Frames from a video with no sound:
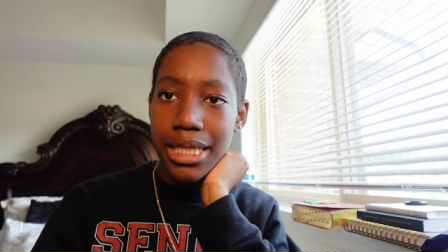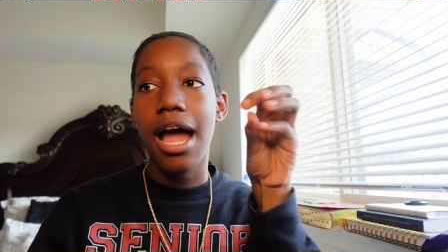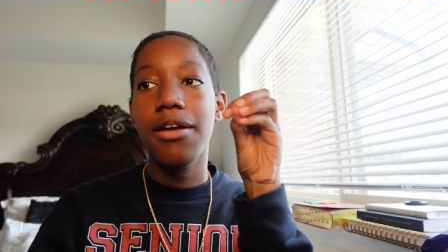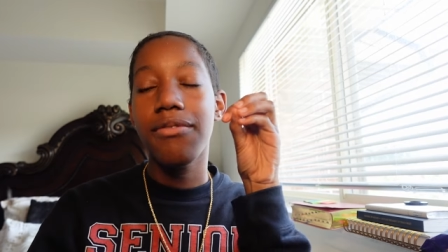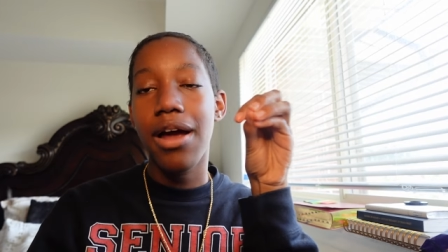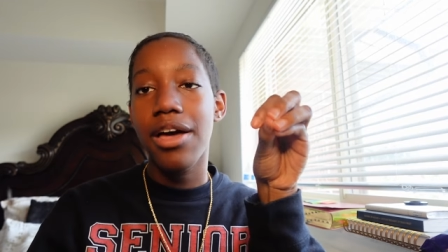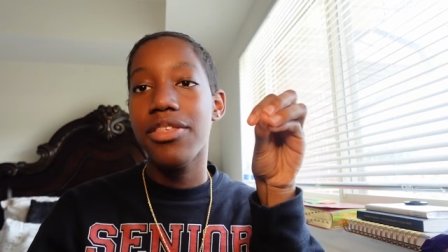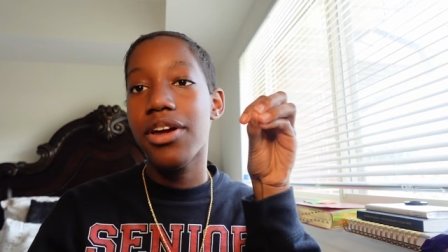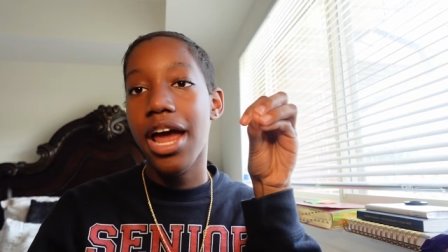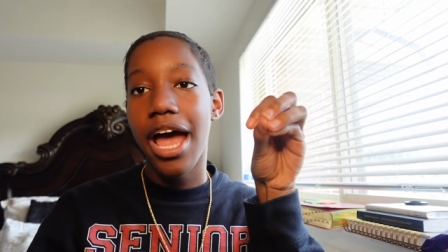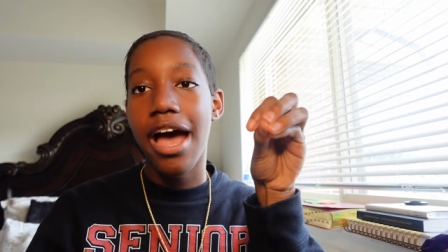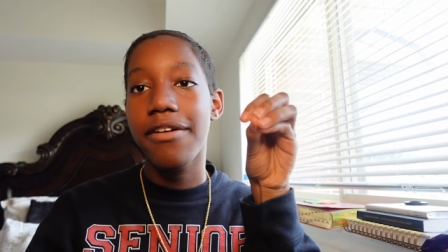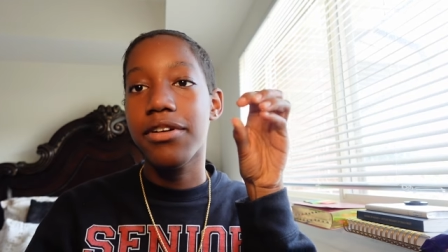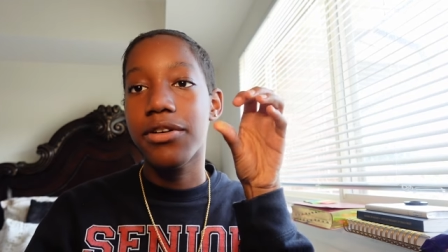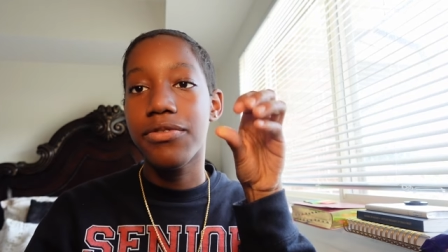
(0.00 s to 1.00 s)
I'd rather
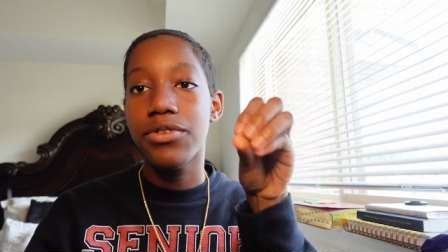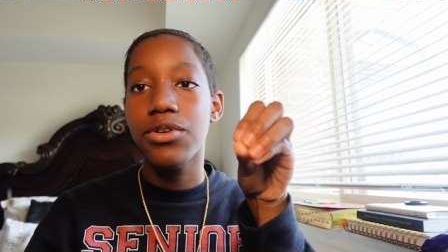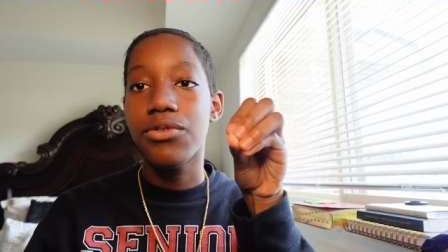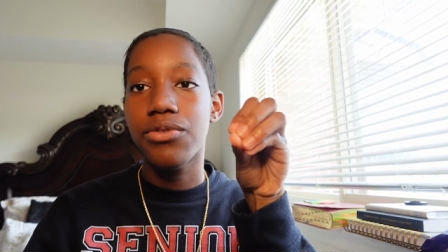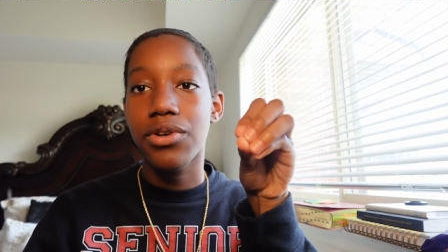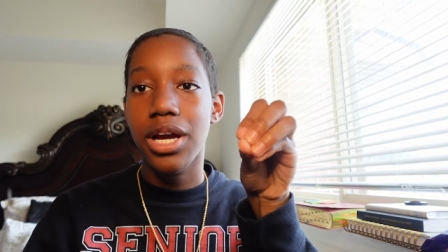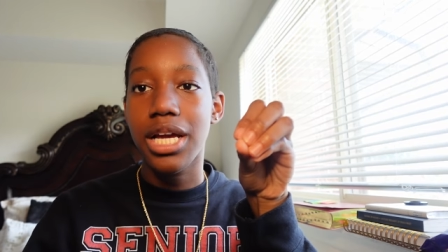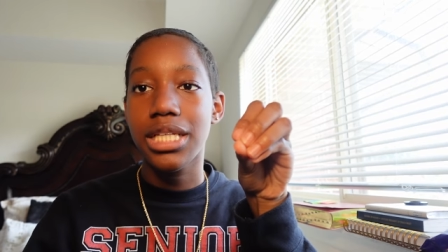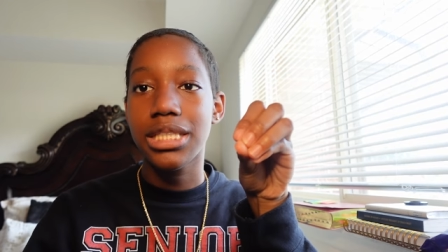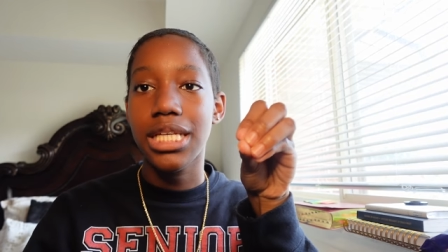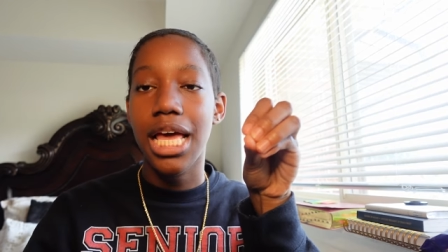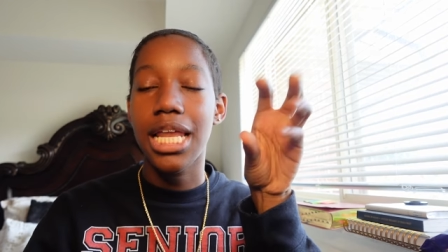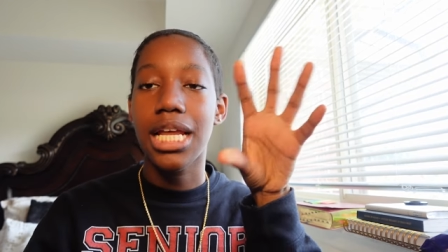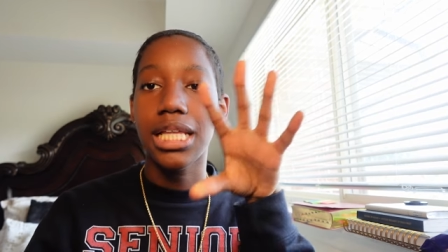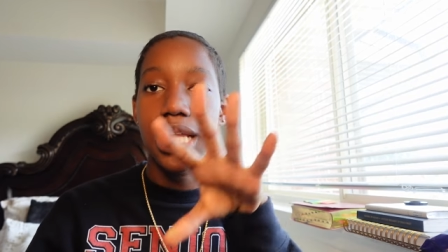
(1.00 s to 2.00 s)
have a few friends
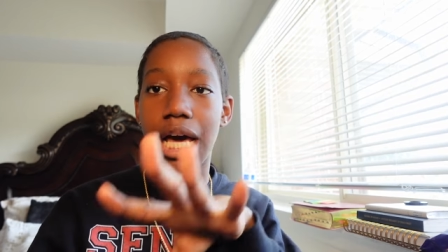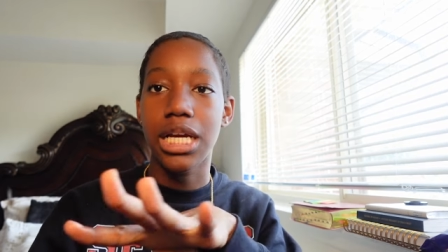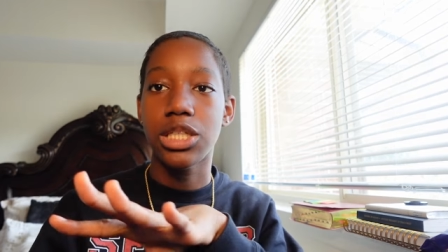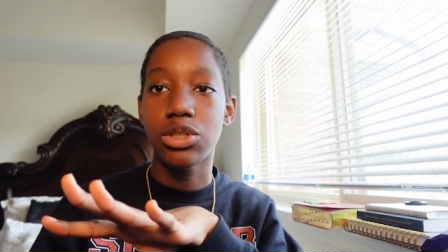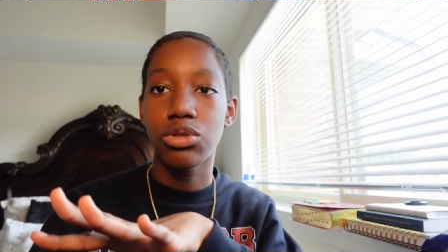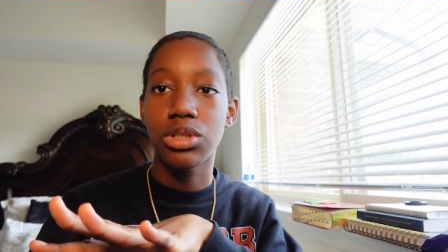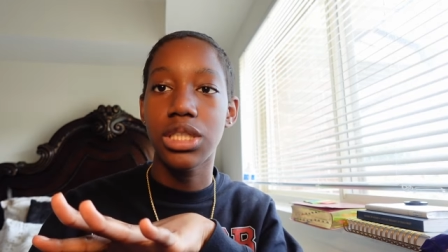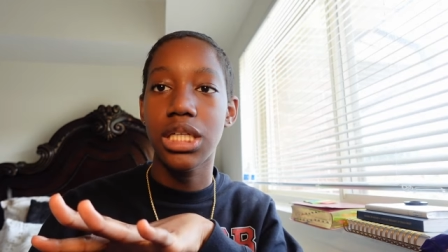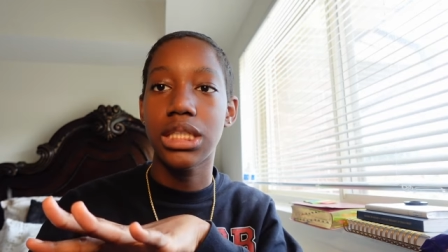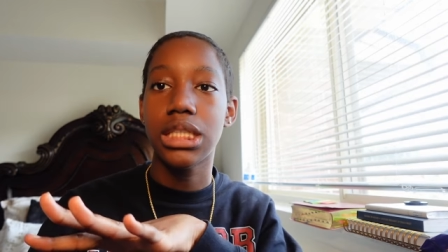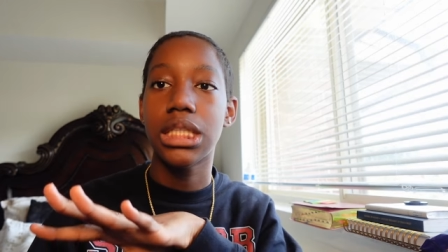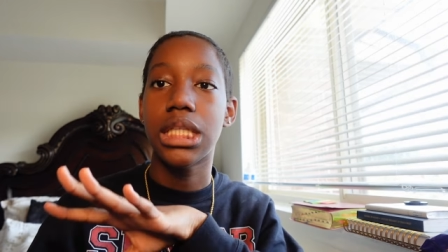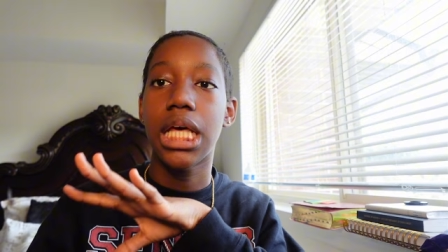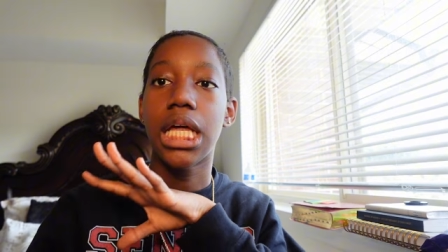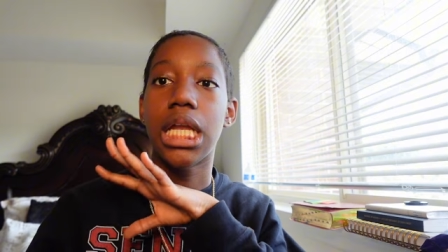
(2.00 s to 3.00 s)
and a lot of associates
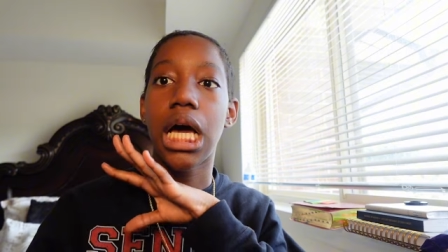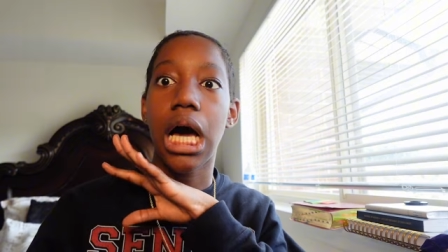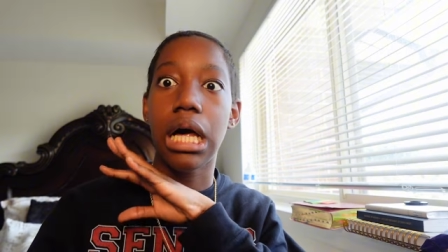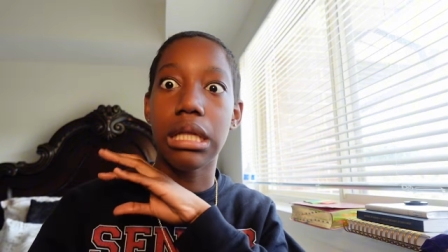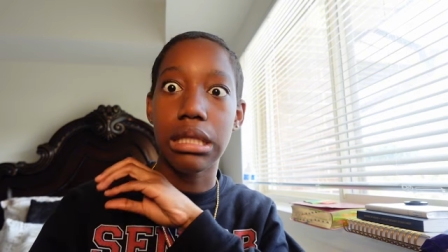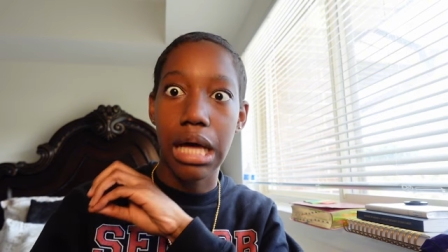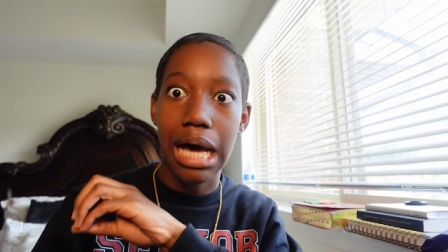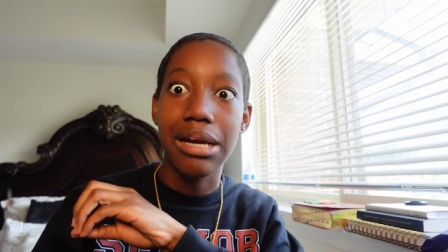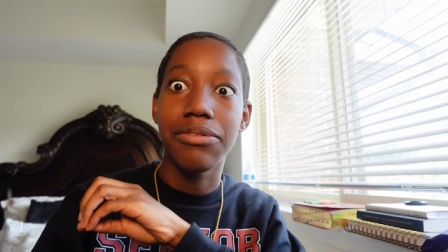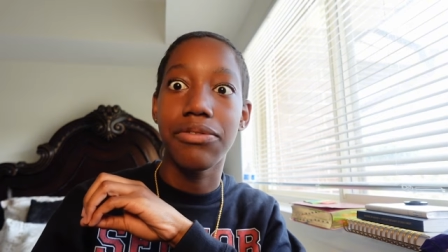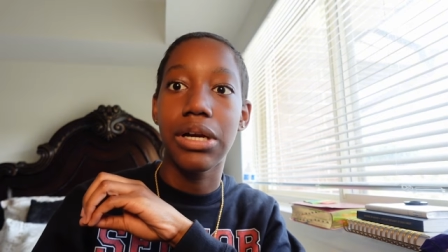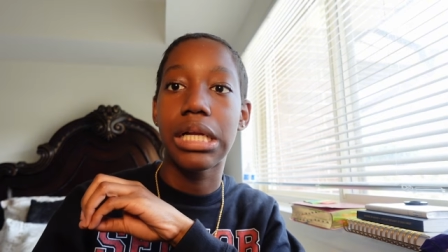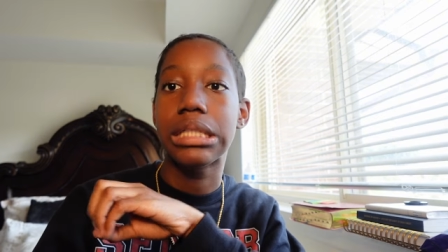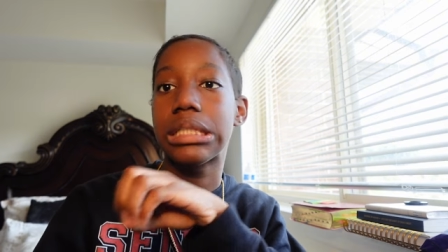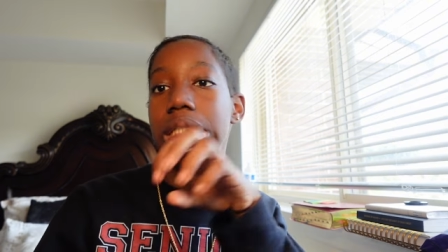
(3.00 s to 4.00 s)
than a lot of
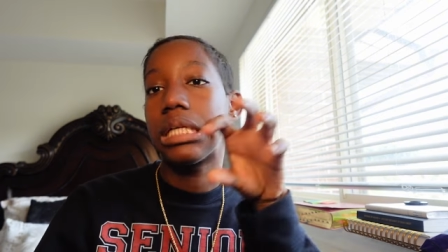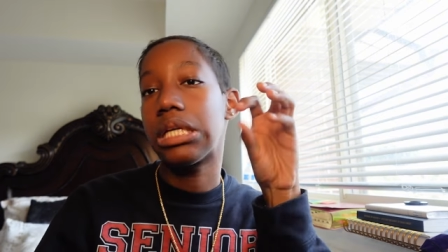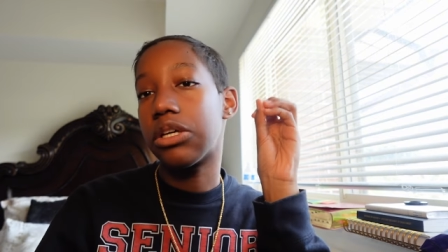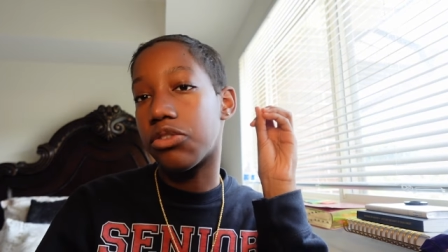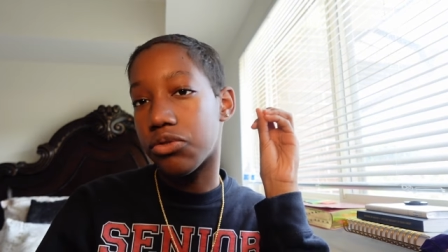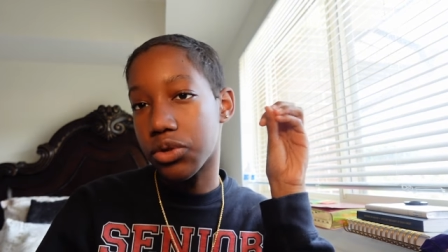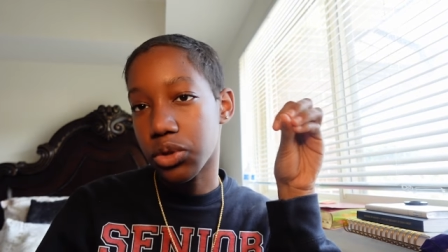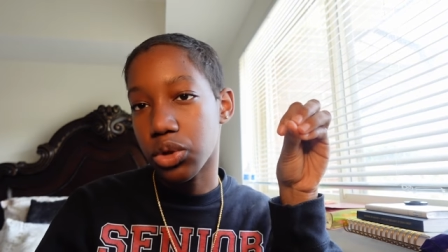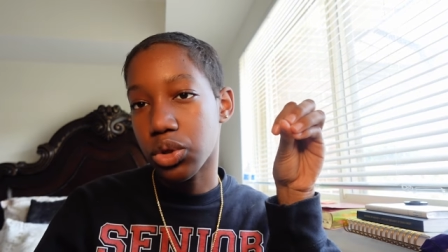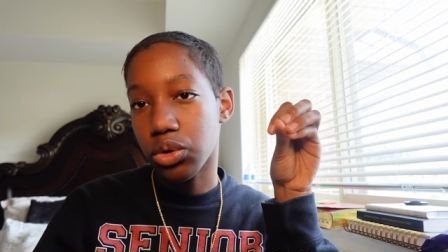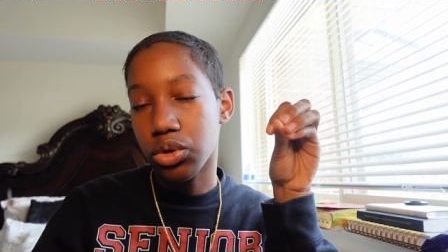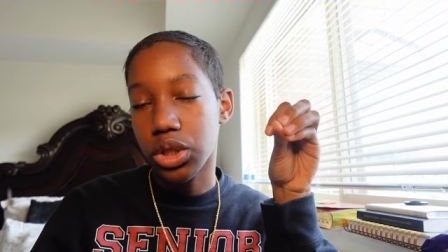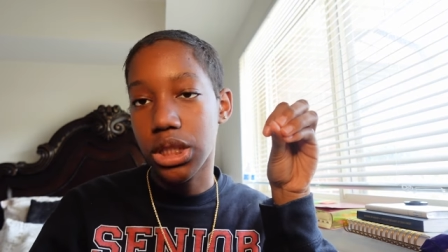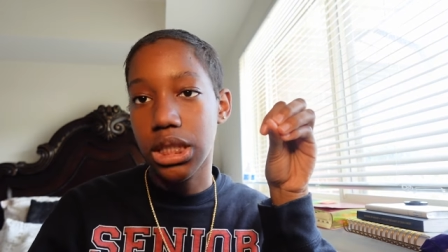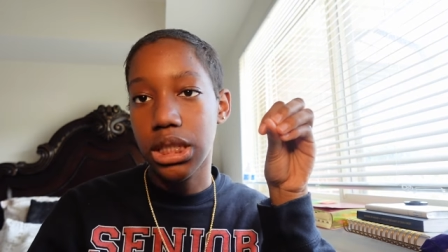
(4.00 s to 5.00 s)
friends than a few
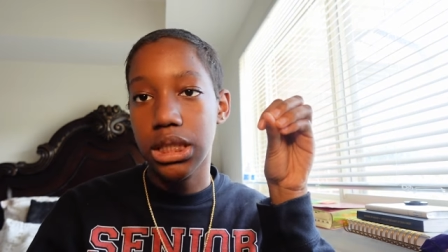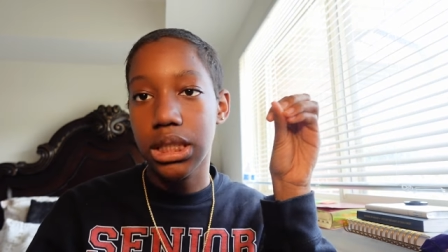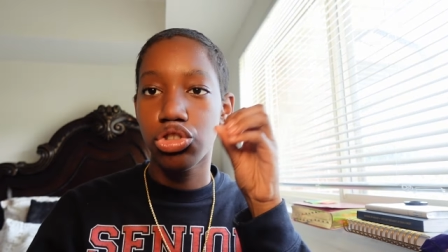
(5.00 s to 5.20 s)
associates.